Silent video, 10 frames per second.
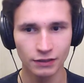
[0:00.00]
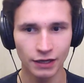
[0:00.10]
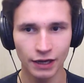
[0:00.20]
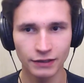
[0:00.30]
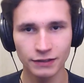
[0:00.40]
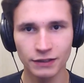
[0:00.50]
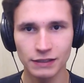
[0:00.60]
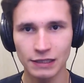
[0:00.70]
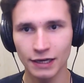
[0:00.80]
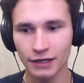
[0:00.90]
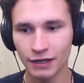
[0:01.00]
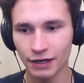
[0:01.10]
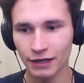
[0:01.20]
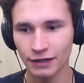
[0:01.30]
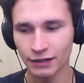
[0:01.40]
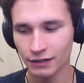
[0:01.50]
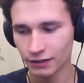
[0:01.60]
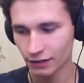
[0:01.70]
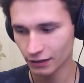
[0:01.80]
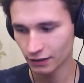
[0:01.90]
And it is like a
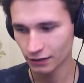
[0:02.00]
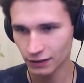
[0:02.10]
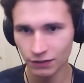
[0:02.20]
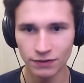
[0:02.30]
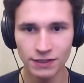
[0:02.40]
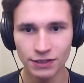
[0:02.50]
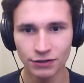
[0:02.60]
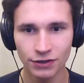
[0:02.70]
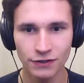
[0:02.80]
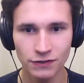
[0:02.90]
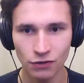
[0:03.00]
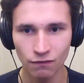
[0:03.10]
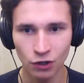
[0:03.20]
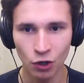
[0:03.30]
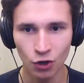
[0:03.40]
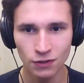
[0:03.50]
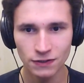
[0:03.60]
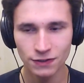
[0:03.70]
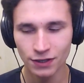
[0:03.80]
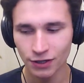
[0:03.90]
TV series of
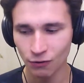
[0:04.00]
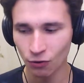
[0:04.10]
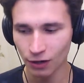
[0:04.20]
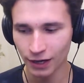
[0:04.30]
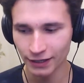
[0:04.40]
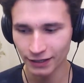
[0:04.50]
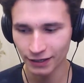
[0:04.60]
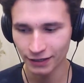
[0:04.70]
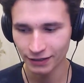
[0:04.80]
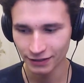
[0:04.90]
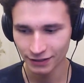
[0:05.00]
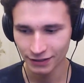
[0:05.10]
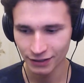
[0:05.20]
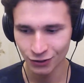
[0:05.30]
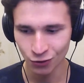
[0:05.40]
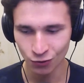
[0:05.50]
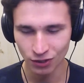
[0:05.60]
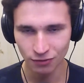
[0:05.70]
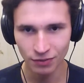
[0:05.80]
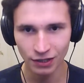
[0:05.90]
Lost or like a, uh, who
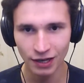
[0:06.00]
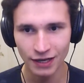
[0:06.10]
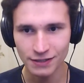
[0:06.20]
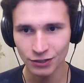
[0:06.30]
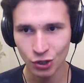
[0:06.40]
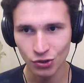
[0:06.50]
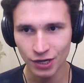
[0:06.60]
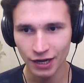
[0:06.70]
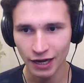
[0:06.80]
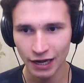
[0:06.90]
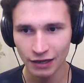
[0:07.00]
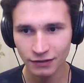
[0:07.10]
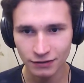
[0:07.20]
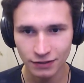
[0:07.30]
will be last on the island.